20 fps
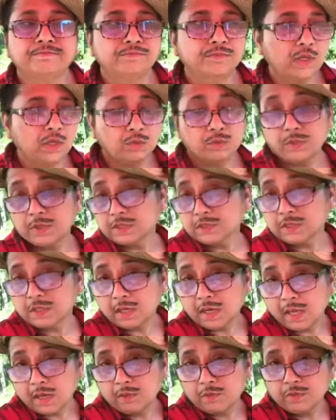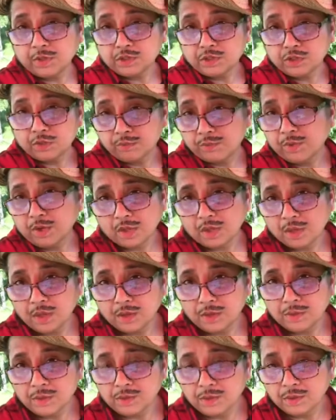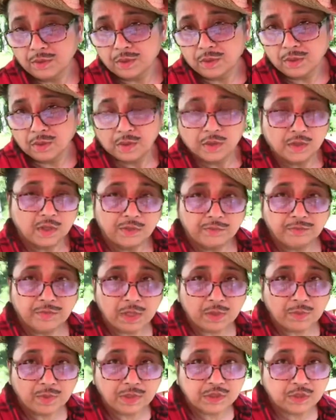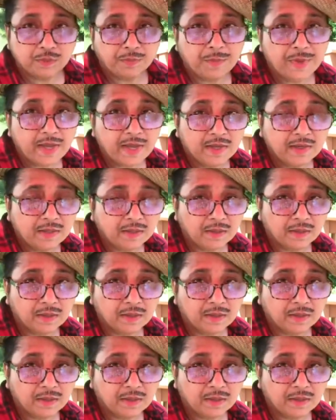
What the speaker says: That was the language of Bengal. If there was pain,